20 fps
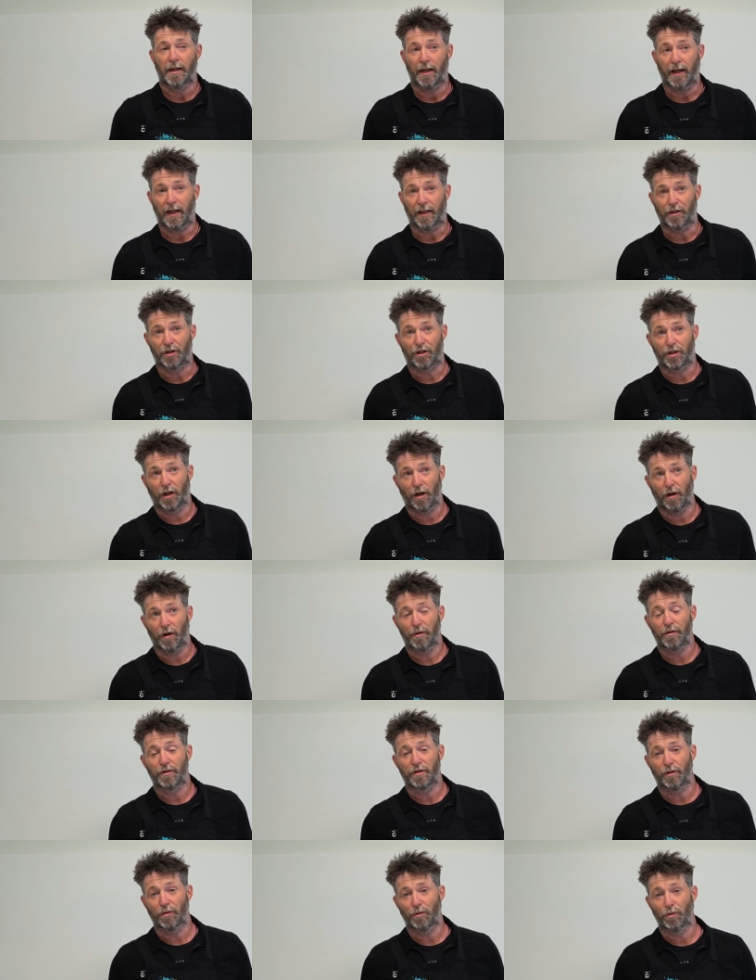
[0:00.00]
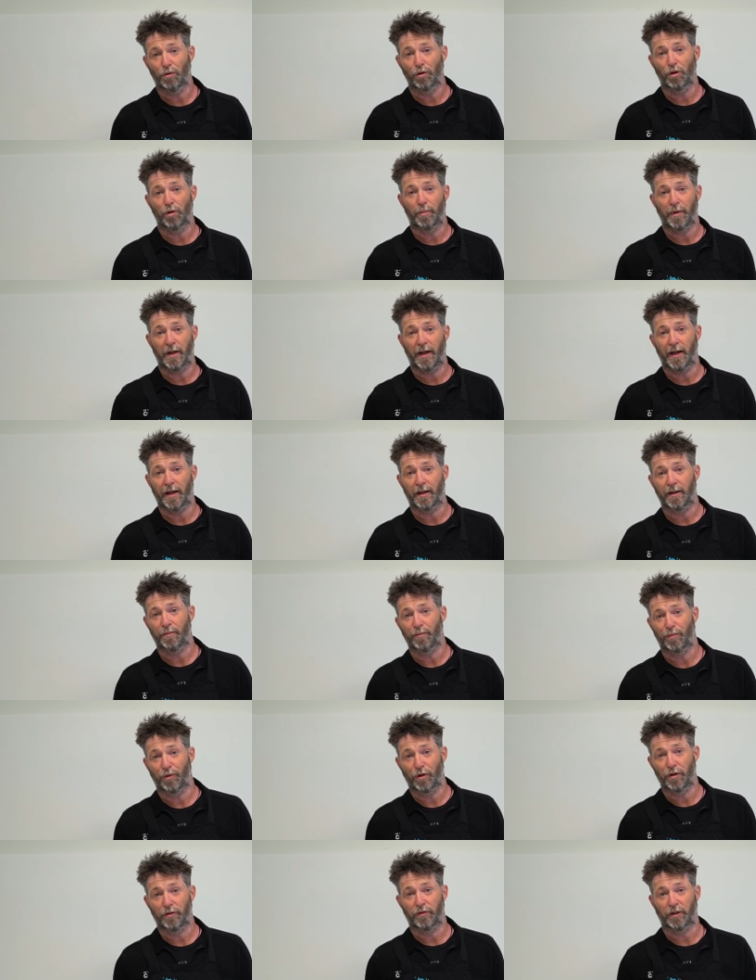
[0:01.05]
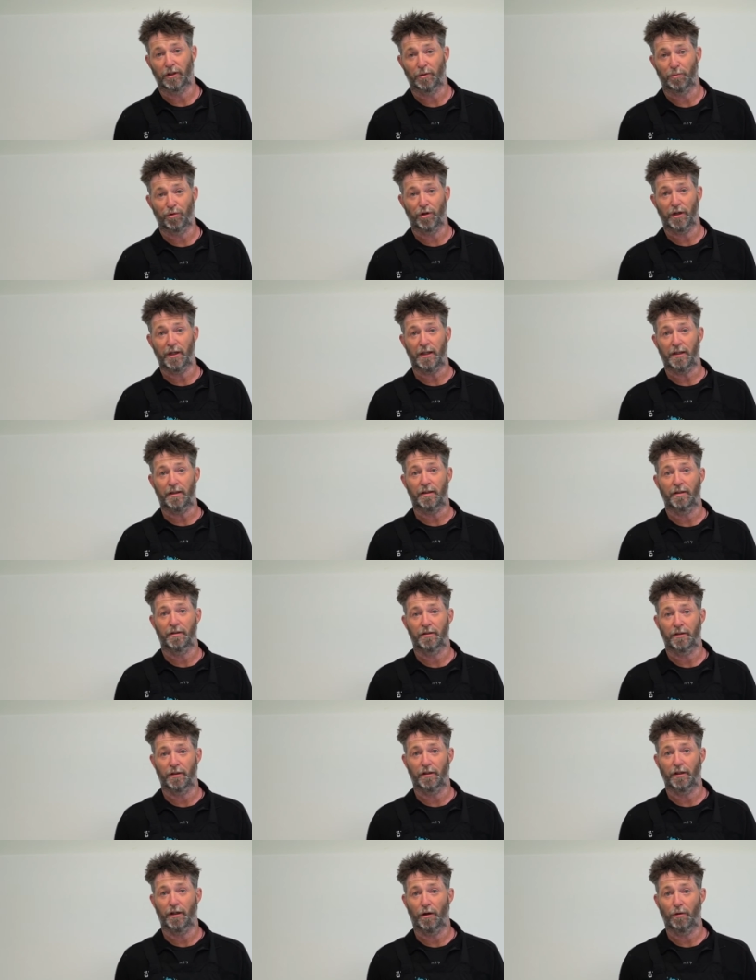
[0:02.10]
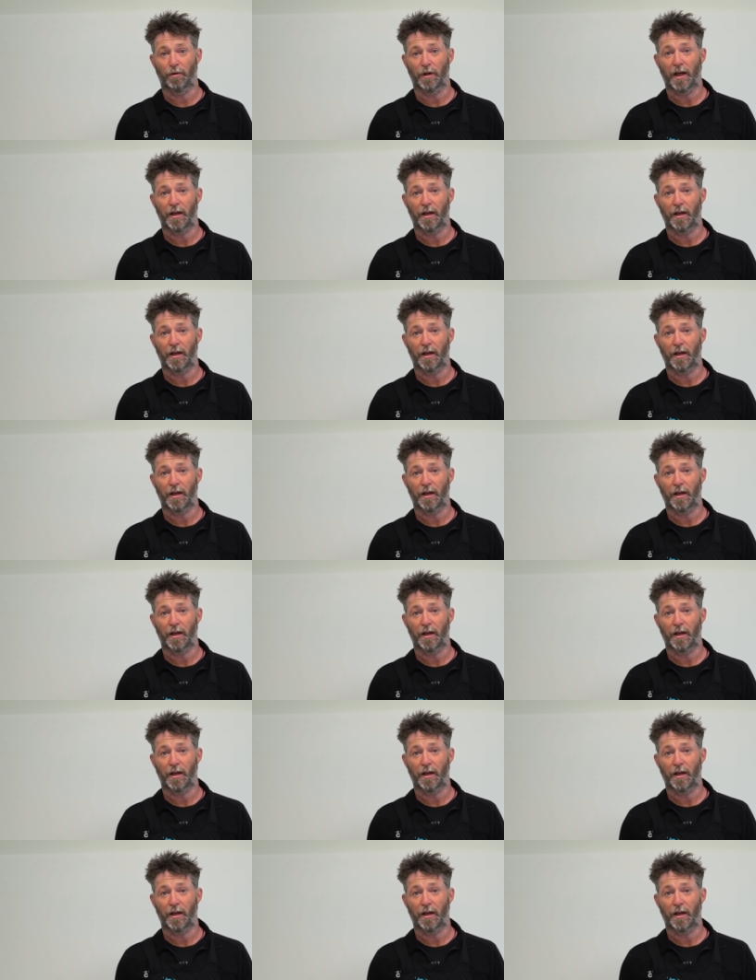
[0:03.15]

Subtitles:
And shows are all about improving the breed, so the old